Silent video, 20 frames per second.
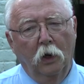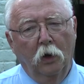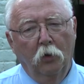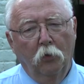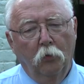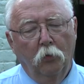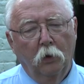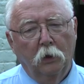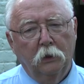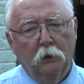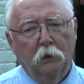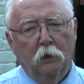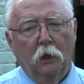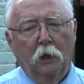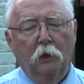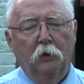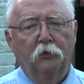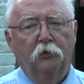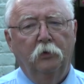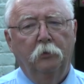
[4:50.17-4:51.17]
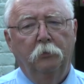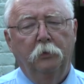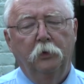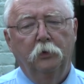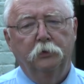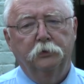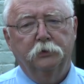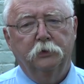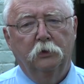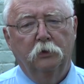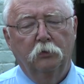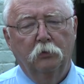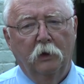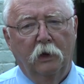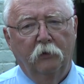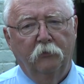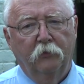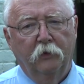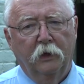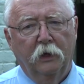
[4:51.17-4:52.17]
What contribution do
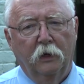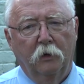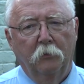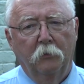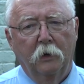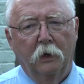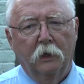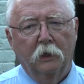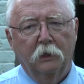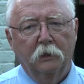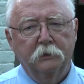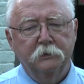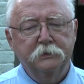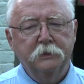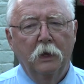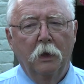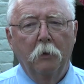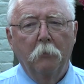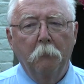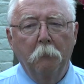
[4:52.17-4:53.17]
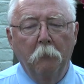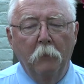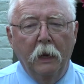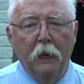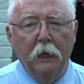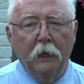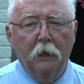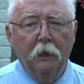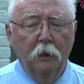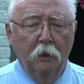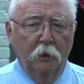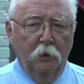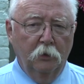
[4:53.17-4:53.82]
African Americans make